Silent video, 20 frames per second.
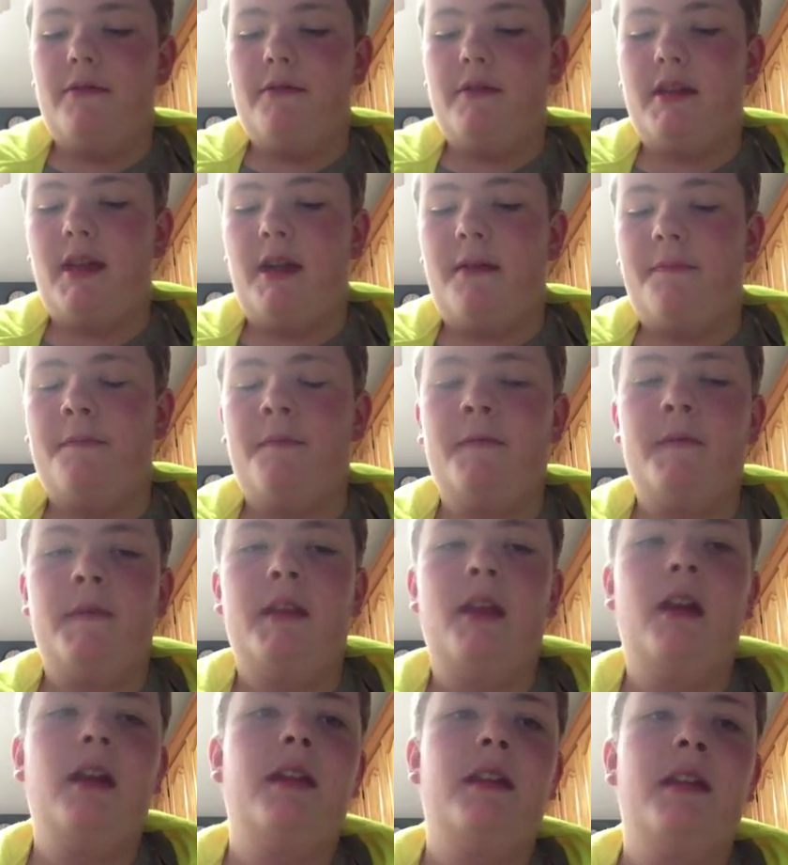it was part
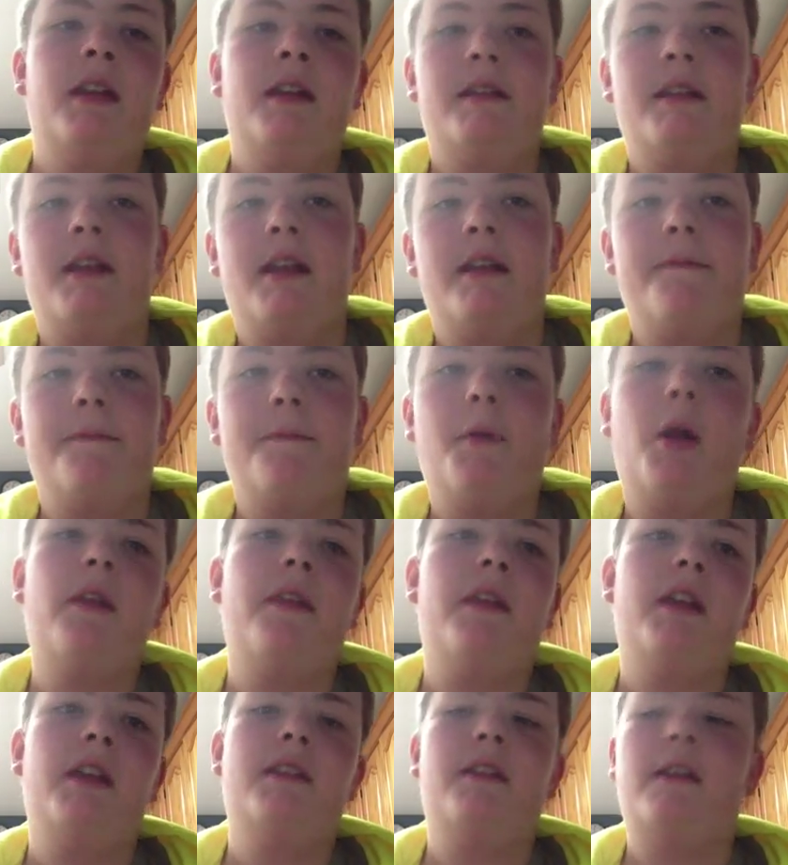of
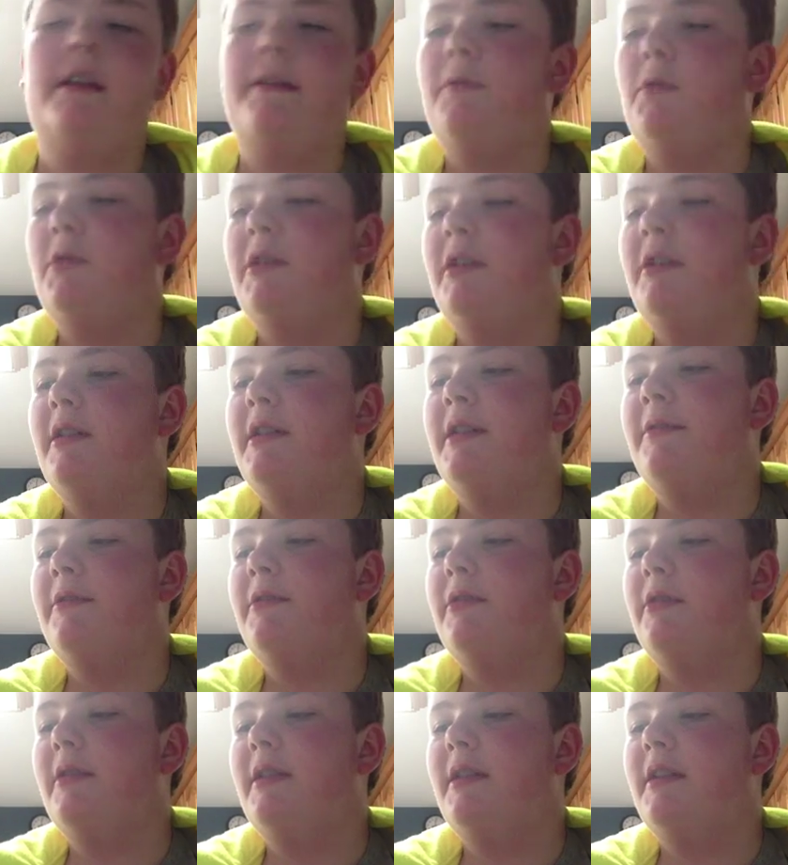the 1994 series, and it
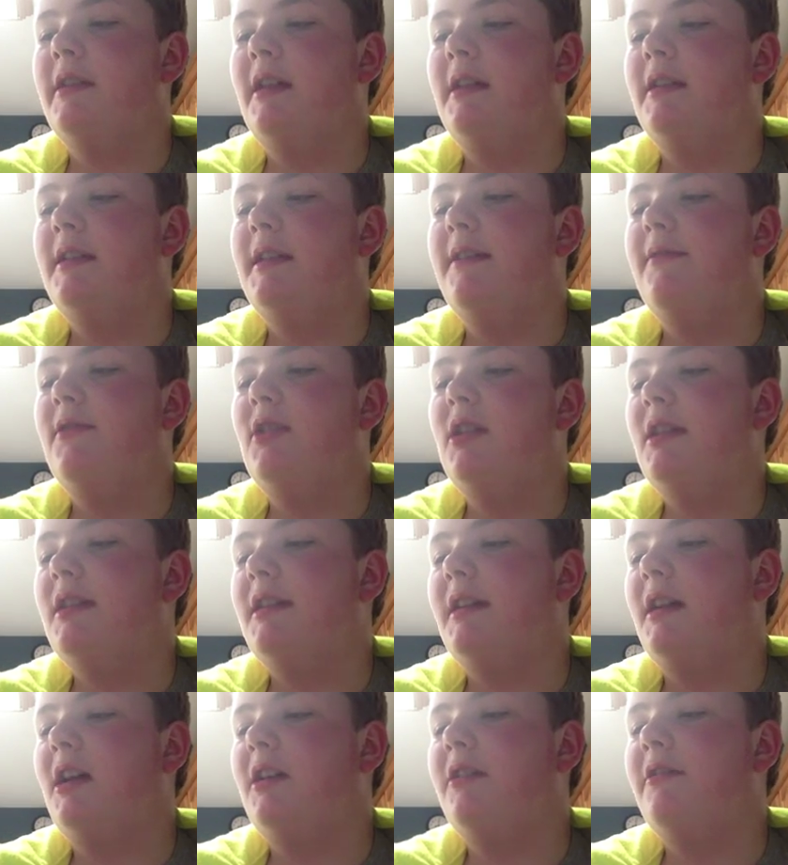was released on DVD as
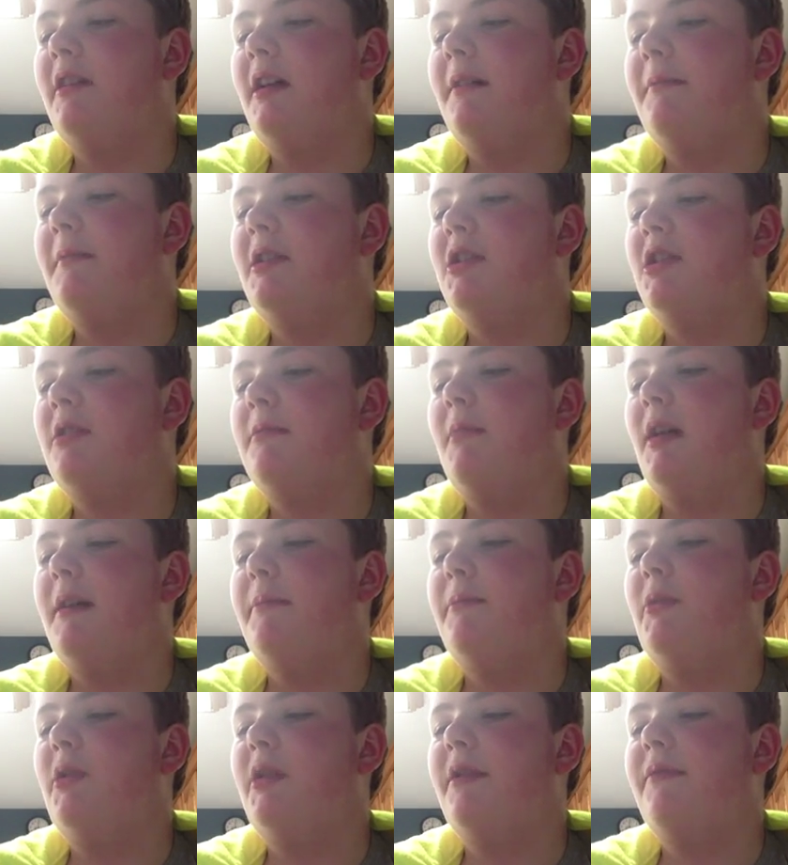a cartoon compilation by
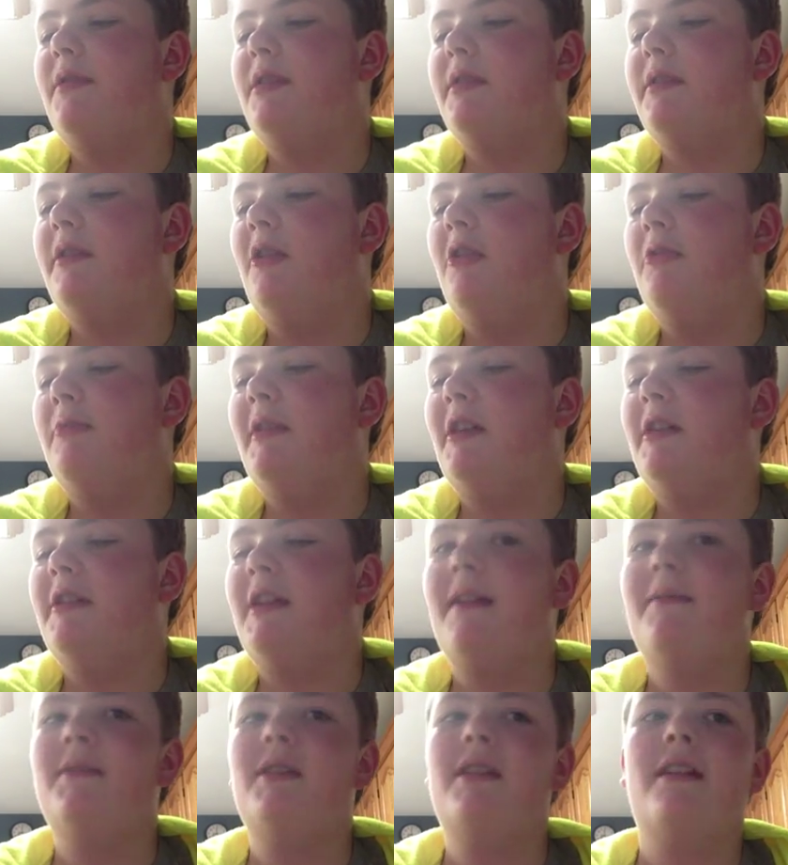Buena Vista Home
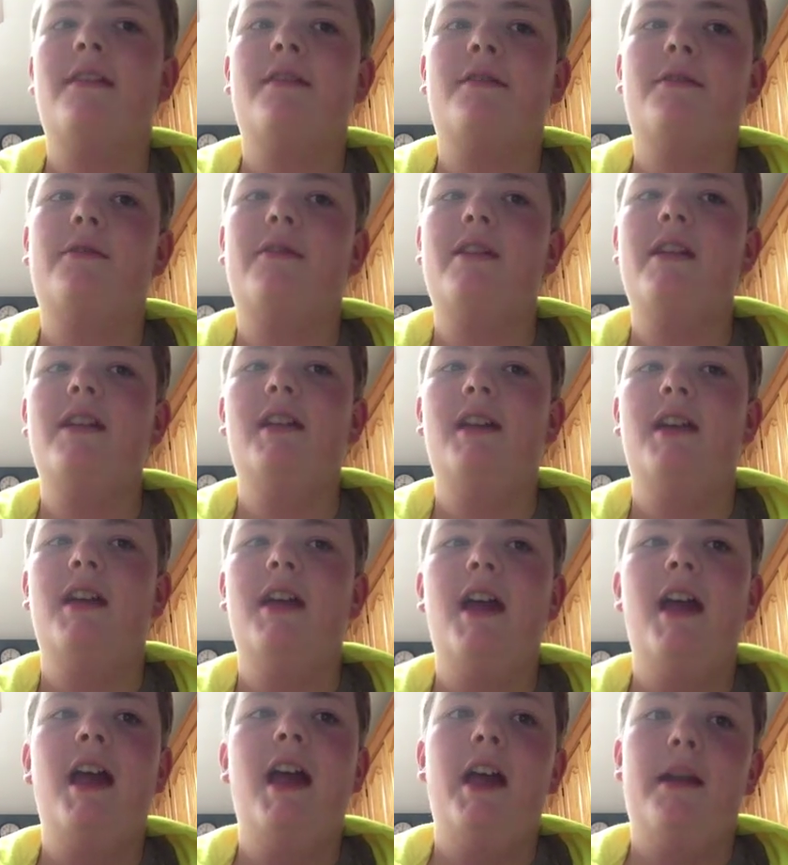Entertainment in 2003.
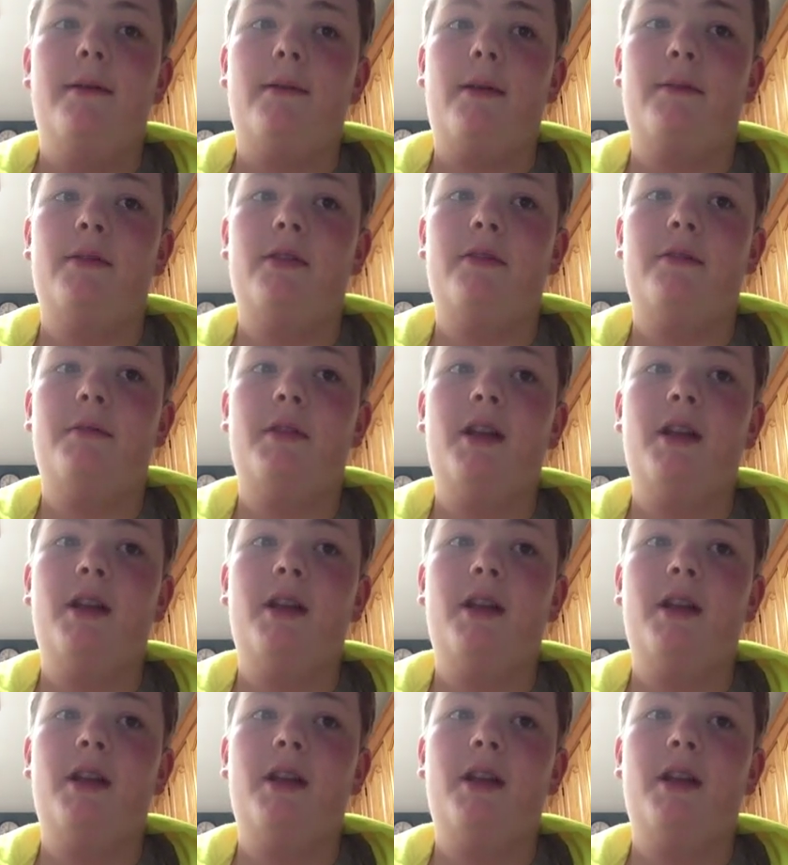Probably know what I'm